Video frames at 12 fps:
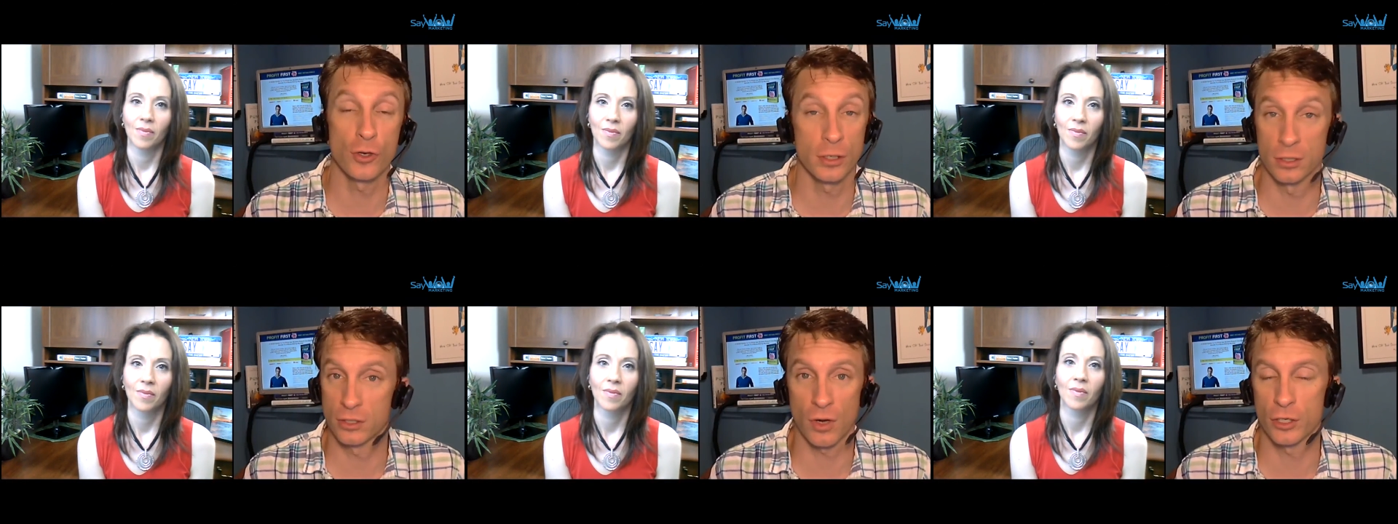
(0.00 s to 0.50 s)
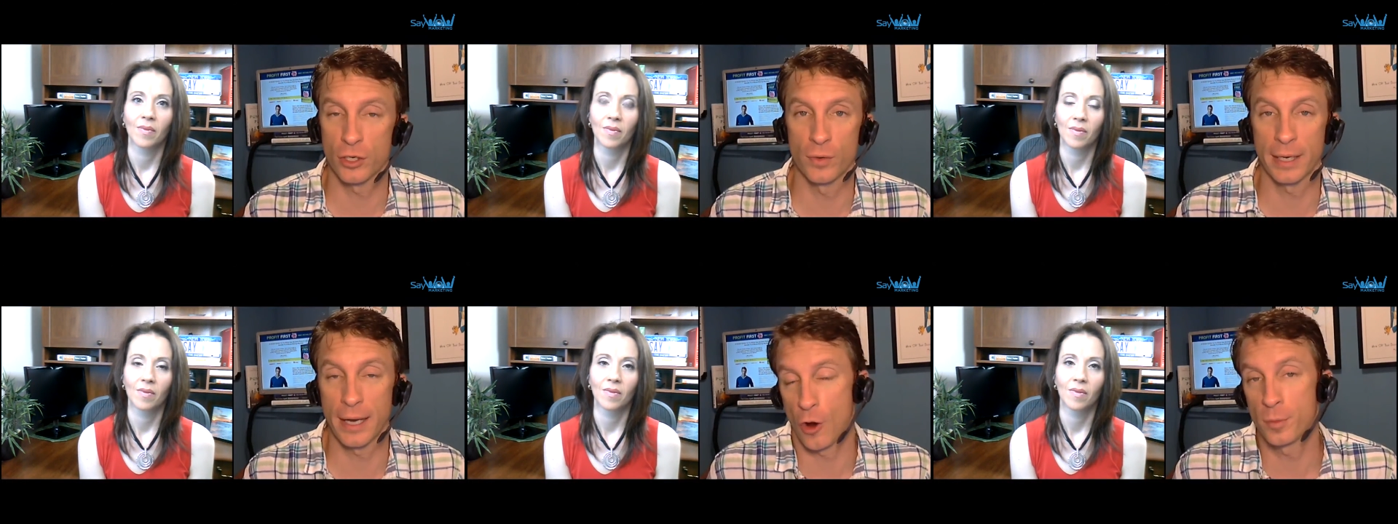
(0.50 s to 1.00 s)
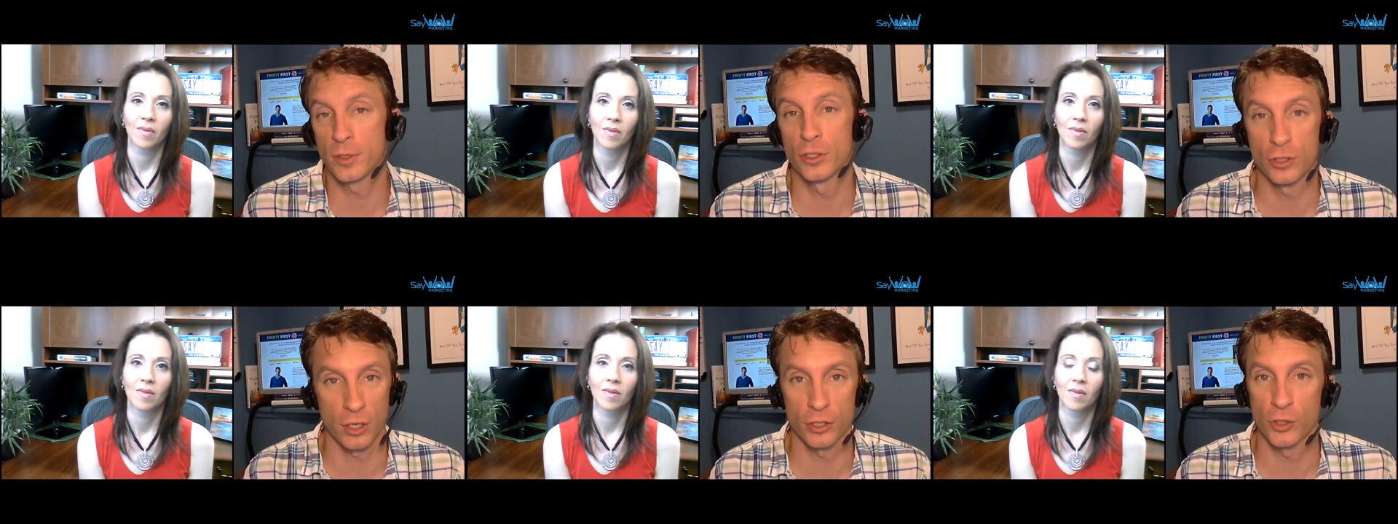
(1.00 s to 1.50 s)
Speaker 1: You can start doing it. I hope you
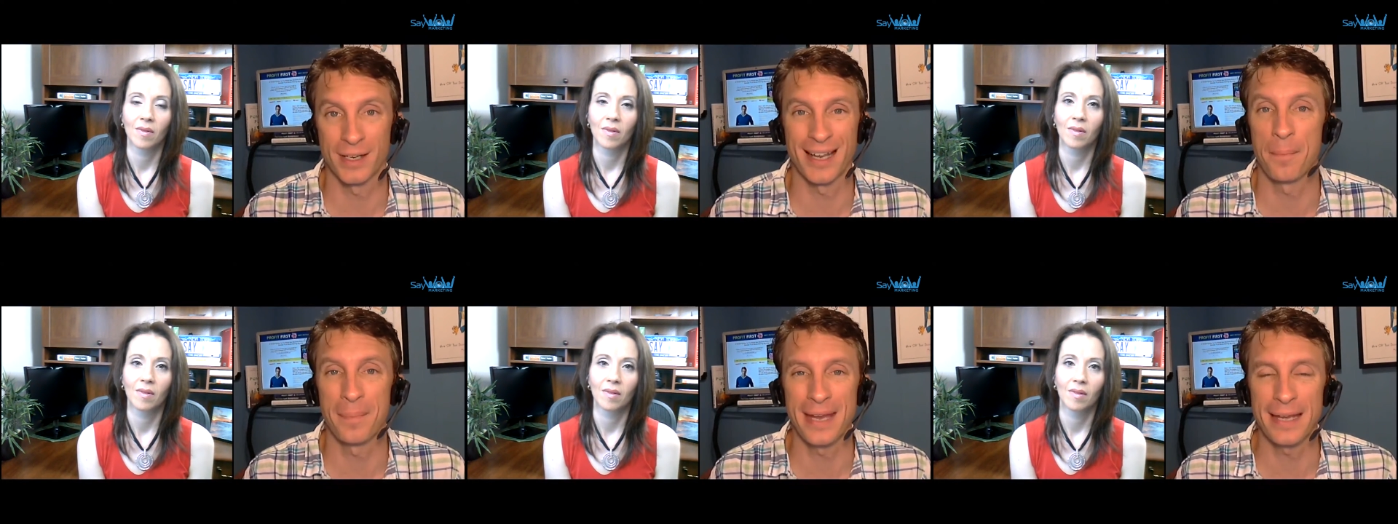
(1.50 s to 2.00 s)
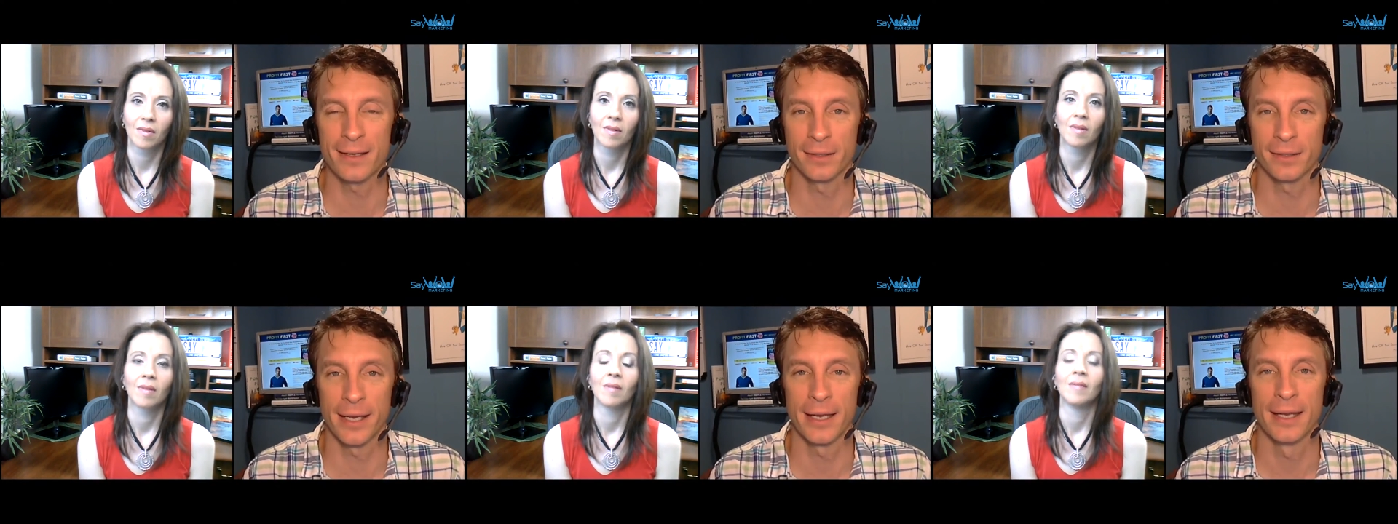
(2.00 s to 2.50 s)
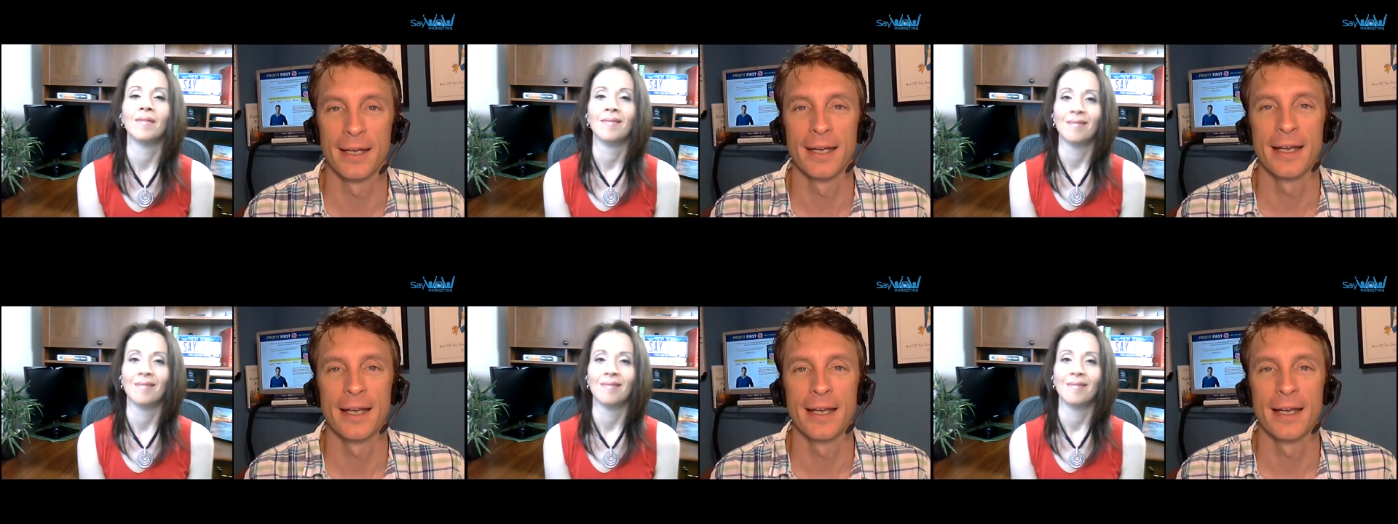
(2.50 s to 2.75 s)
start doing it immediately.